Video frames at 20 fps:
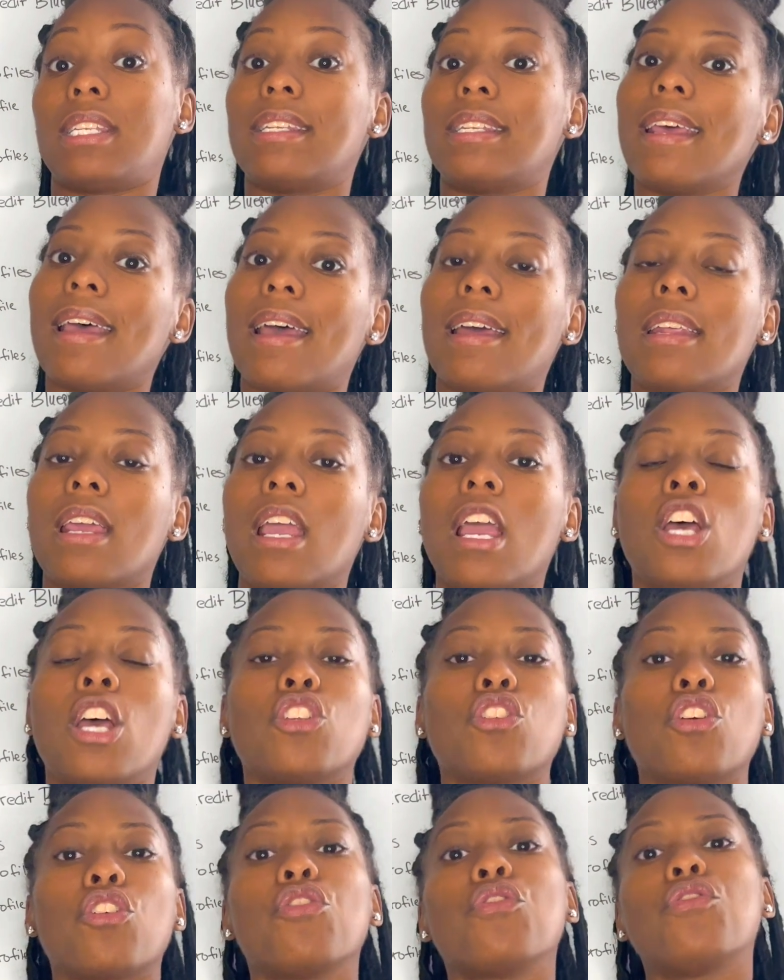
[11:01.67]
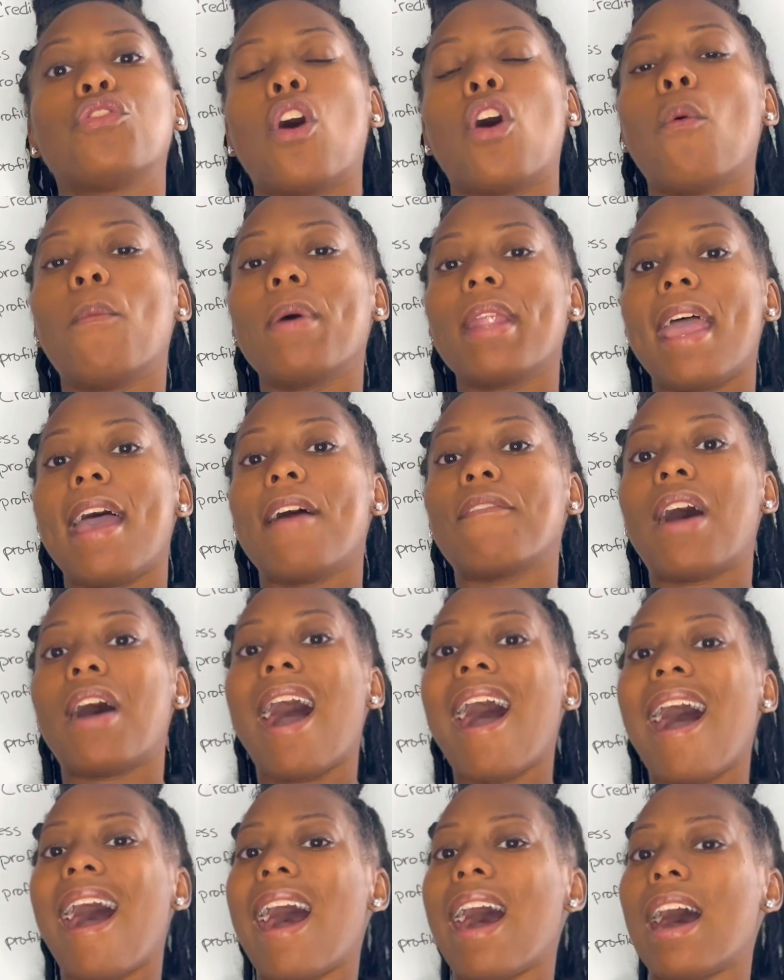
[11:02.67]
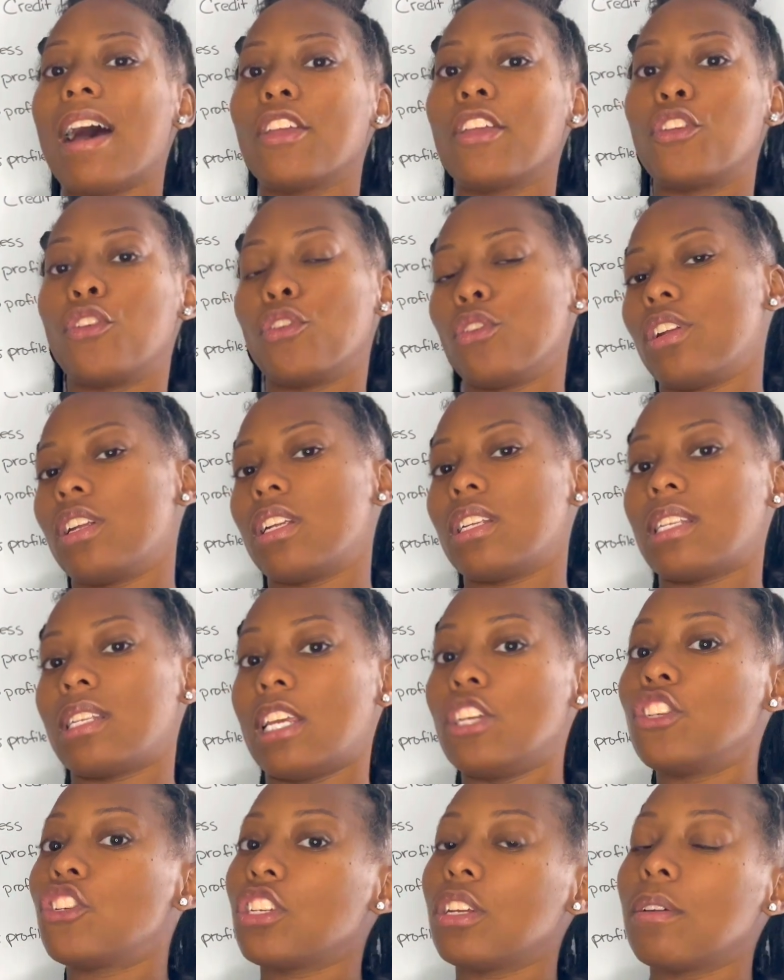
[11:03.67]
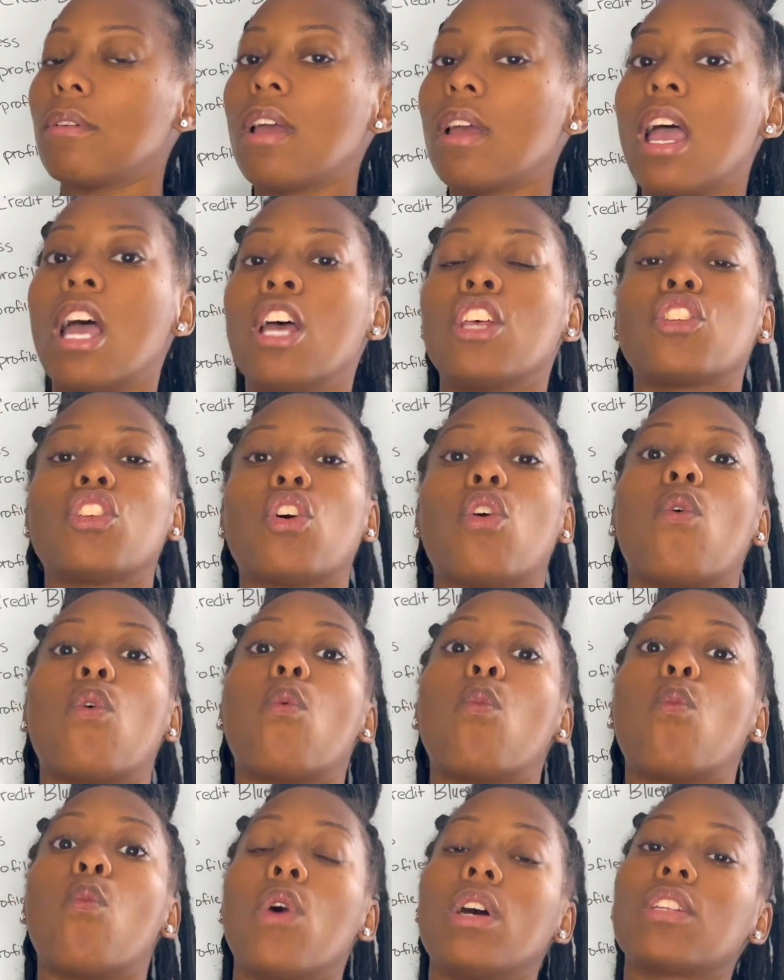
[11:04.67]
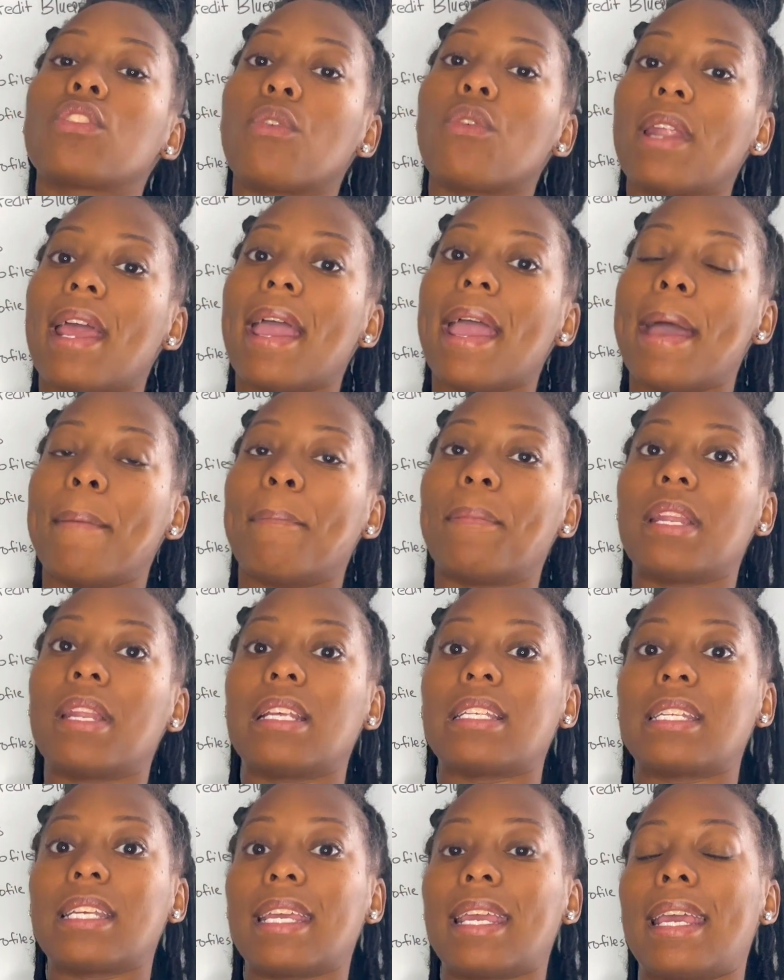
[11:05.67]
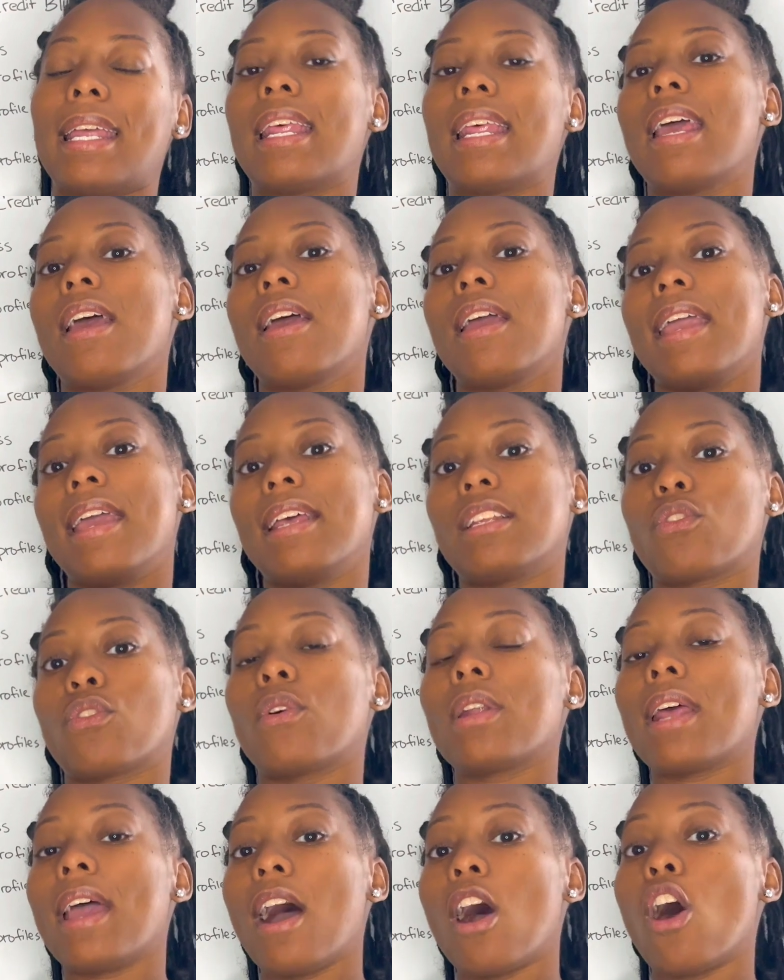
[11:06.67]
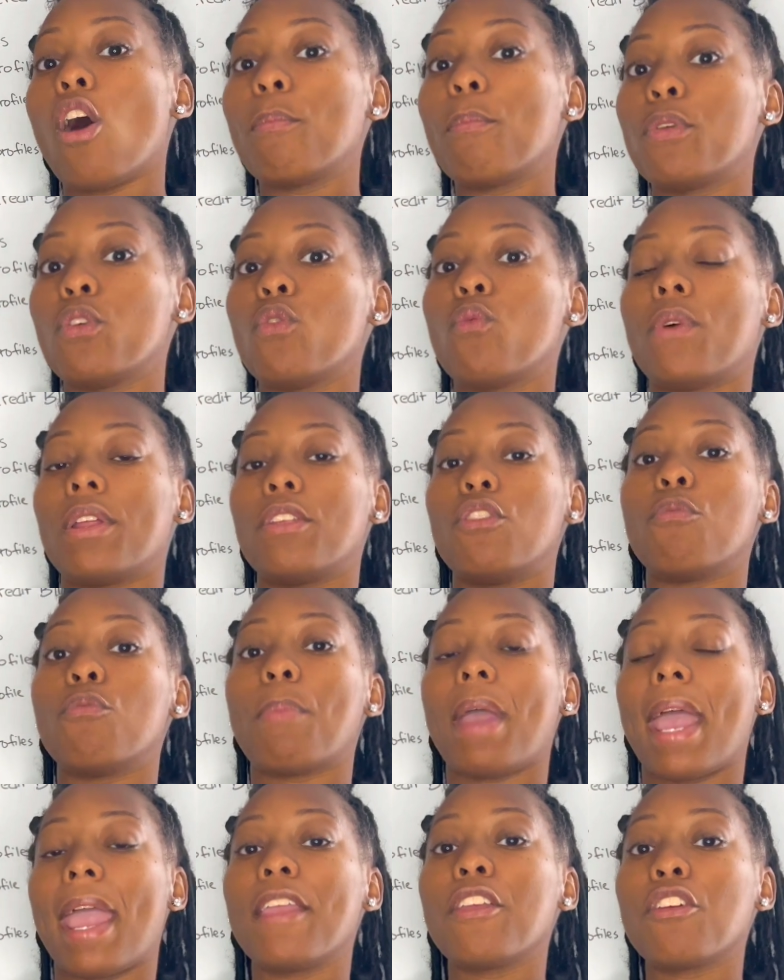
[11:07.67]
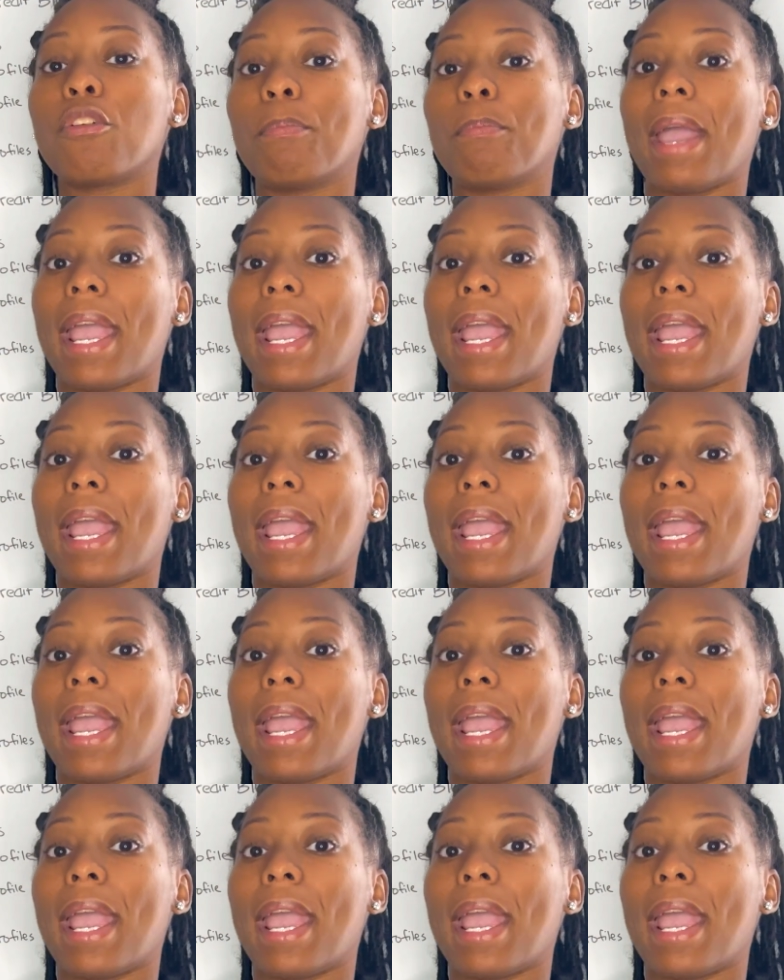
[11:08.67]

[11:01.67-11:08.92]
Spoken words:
debt. So you don't want to have a high utilization. So what's going to happen is, again, it's going to help you when you pay your